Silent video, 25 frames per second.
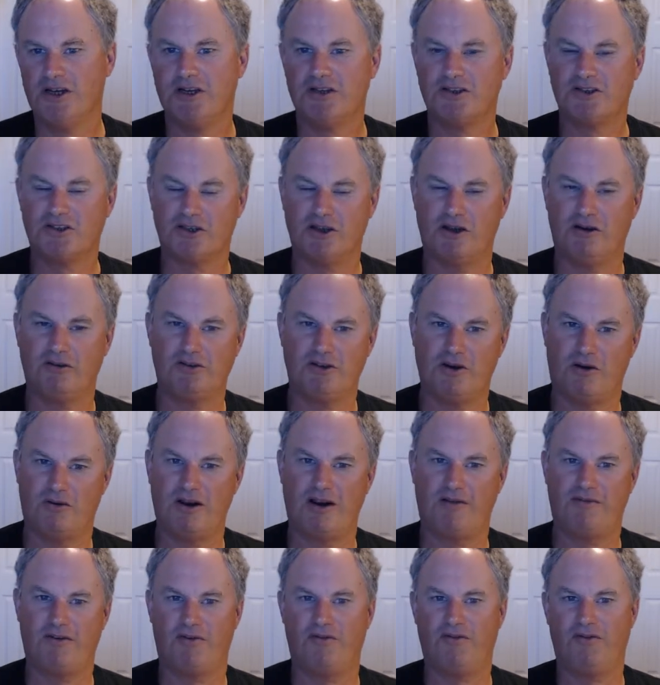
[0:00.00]
So don't
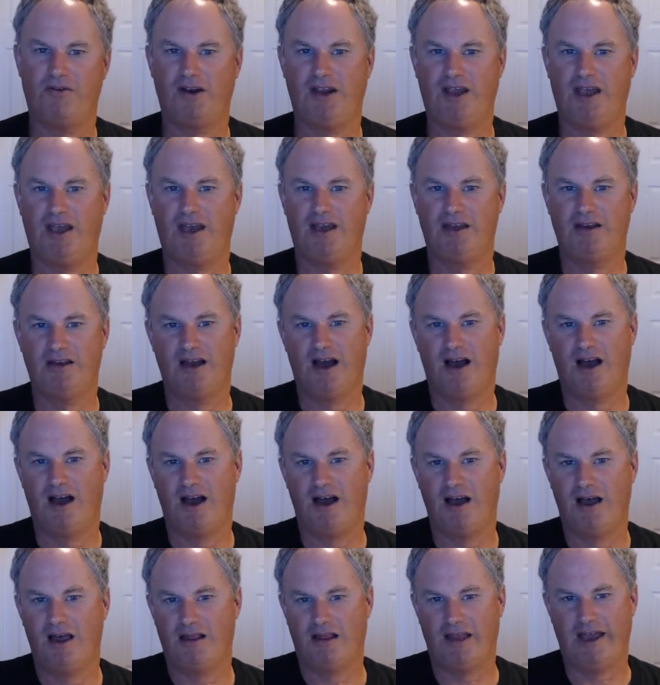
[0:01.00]
ever forget,
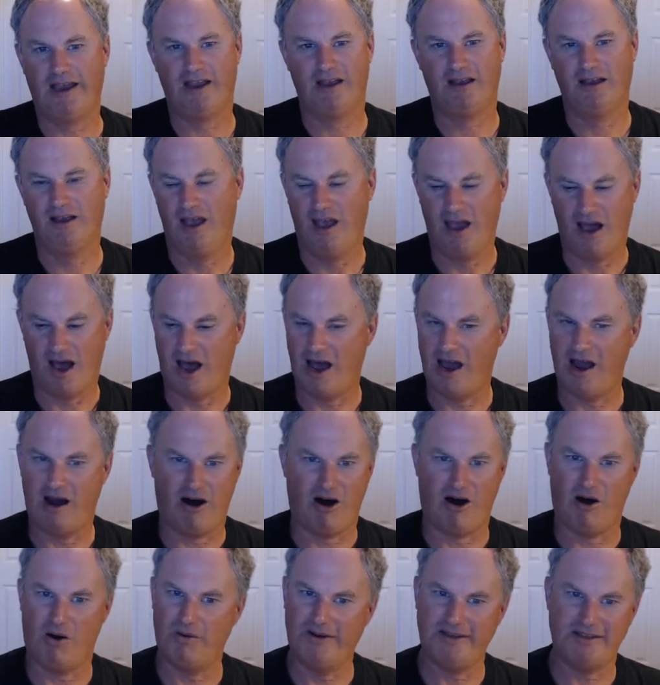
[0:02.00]
like, I
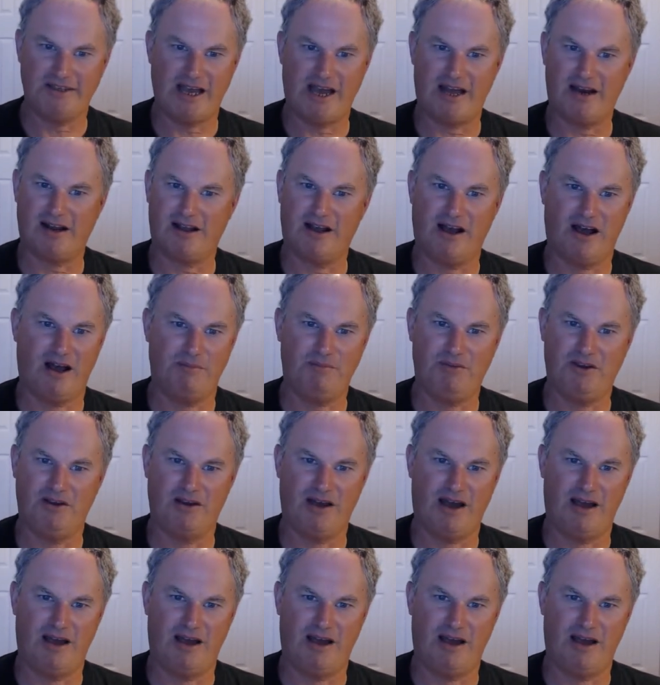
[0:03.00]
always had a copy.